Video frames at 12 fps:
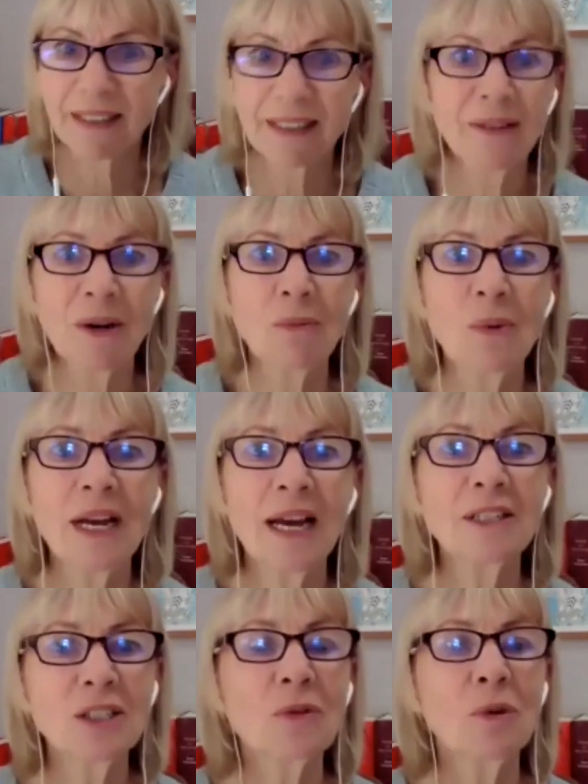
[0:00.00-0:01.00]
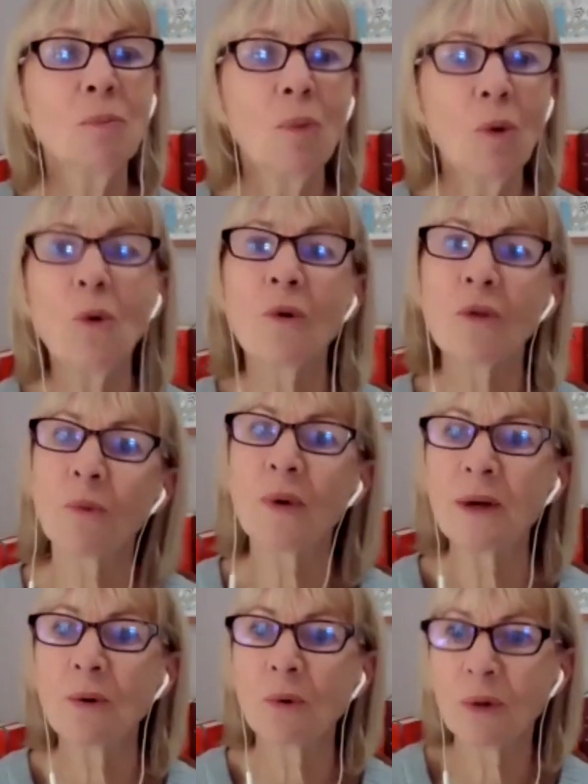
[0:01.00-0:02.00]
you know we and so the more that
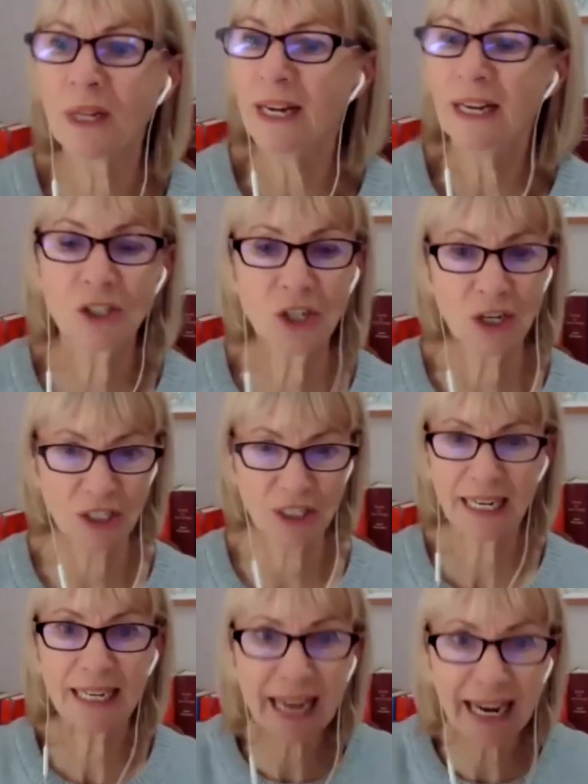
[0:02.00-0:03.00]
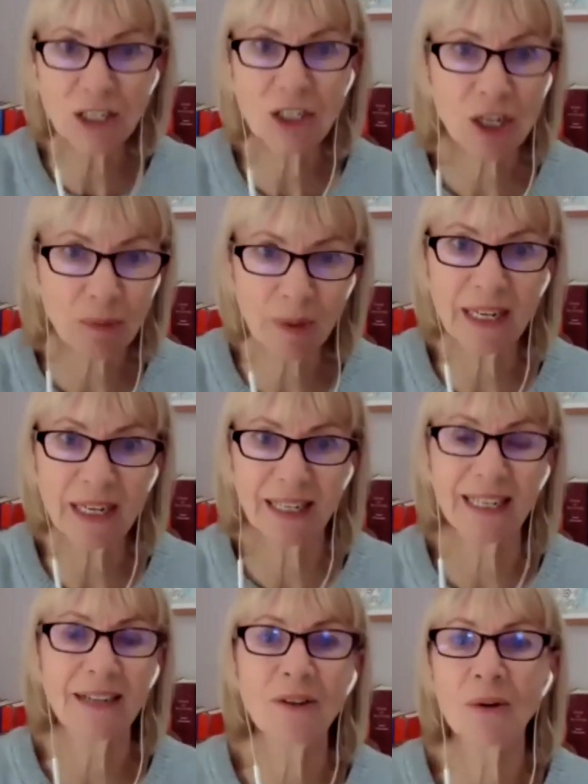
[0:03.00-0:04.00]
we all just engage
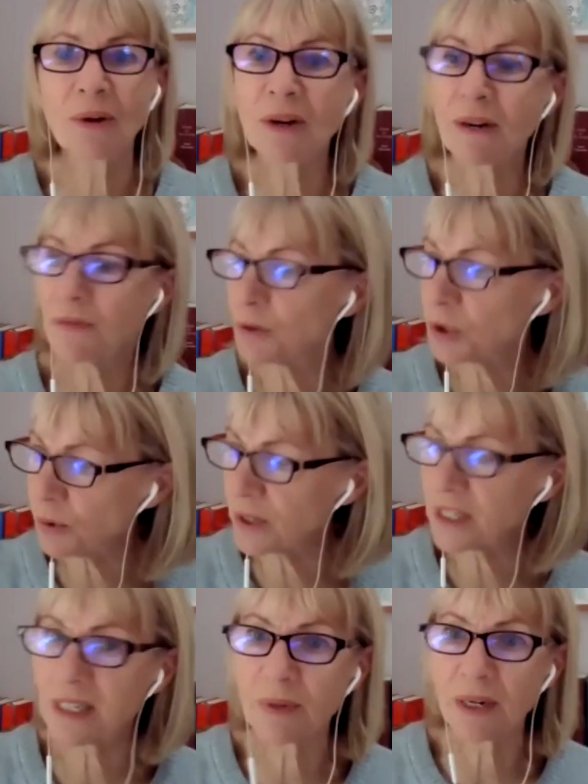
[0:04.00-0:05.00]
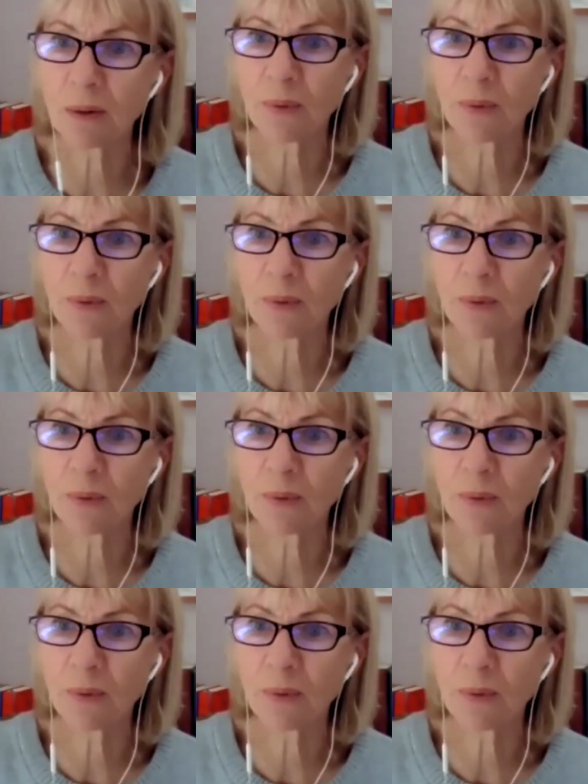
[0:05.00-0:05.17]
completely you know and if you're talking to someone in a